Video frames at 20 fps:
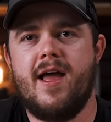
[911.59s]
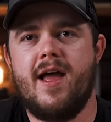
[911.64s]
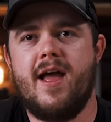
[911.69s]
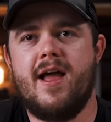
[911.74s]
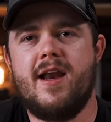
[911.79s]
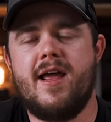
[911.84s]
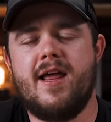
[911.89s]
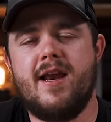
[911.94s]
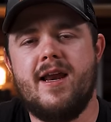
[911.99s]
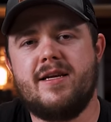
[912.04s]

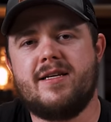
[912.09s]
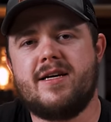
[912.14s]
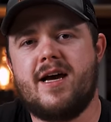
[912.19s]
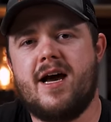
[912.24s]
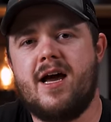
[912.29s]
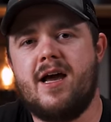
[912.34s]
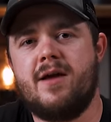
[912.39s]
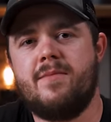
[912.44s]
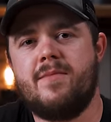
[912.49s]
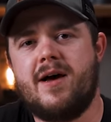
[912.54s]
And
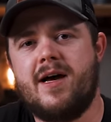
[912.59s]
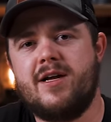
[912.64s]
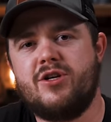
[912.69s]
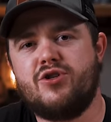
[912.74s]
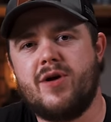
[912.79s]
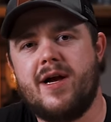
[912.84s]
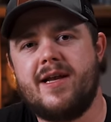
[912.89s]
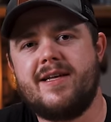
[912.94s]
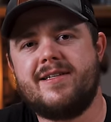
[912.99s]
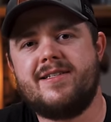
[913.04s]
anytime I
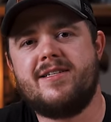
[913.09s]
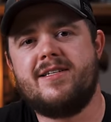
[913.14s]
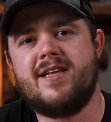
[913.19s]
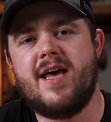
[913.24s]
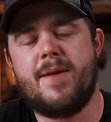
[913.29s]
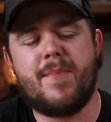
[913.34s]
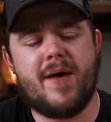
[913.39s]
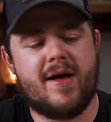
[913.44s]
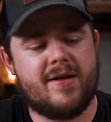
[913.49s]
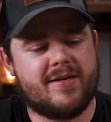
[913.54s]
try to
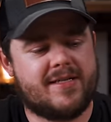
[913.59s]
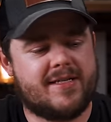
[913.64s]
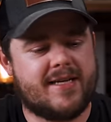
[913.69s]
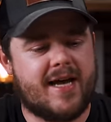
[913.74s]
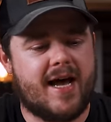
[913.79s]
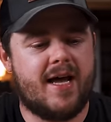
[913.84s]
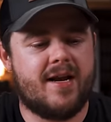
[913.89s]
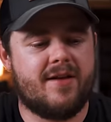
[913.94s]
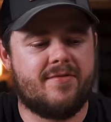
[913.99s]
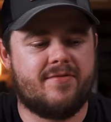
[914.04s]
step
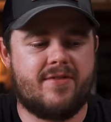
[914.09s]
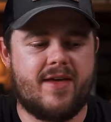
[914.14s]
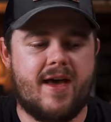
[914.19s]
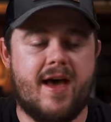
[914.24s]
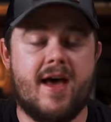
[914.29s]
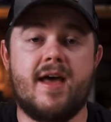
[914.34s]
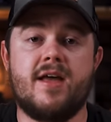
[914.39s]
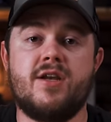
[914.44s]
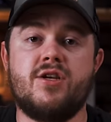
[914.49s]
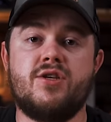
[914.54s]
outside of
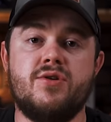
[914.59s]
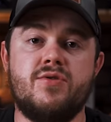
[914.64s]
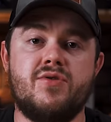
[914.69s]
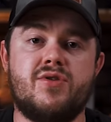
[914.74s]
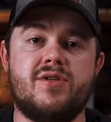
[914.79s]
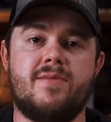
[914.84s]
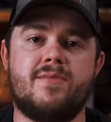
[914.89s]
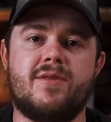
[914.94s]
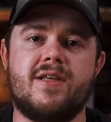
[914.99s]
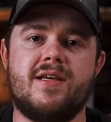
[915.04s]
that and do
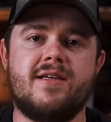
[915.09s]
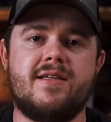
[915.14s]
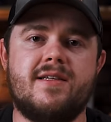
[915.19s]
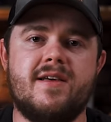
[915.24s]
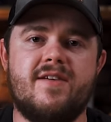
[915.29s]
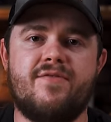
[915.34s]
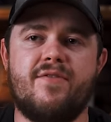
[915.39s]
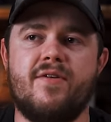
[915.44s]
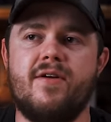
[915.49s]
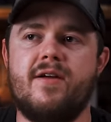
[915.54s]
something
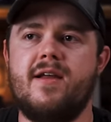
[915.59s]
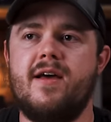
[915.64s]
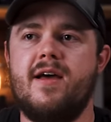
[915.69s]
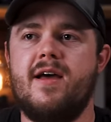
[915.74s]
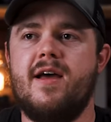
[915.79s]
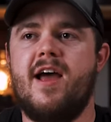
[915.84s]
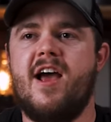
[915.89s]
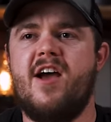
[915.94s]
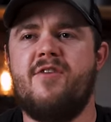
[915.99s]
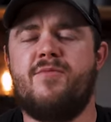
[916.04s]
different,
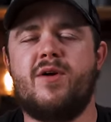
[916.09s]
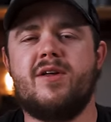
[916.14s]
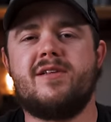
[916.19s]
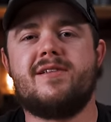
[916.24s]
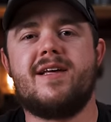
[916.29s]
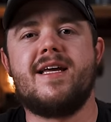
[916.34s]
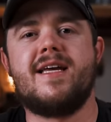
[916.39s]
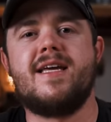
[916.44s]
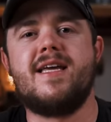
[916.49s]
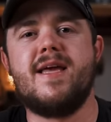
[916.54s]

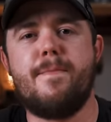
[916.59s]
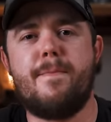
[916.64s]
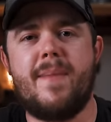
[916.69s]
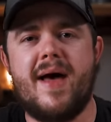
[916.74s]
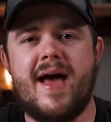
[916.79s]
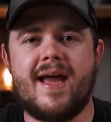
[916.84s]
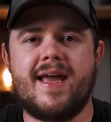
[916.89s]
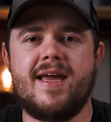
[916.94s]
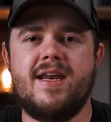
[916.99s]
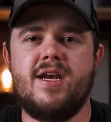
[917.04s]
everybody's like, get
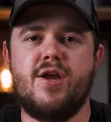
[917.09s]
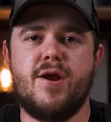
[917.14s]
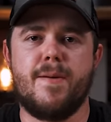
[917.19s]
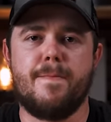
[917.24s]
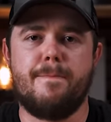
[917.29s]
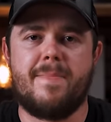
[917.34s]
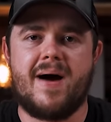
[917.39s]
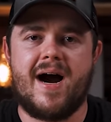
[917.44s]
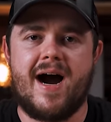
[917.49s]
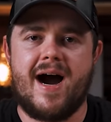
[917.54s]
back into your
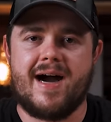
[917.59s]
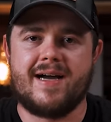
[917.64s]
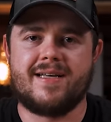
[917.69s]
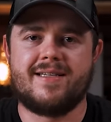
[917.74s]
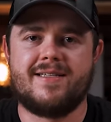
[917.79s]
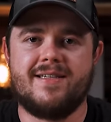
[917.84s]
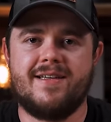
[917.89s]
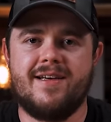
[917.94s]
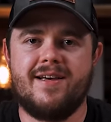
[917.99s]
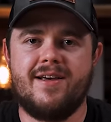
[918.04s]

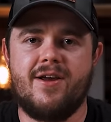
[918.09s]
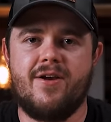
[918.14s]
box.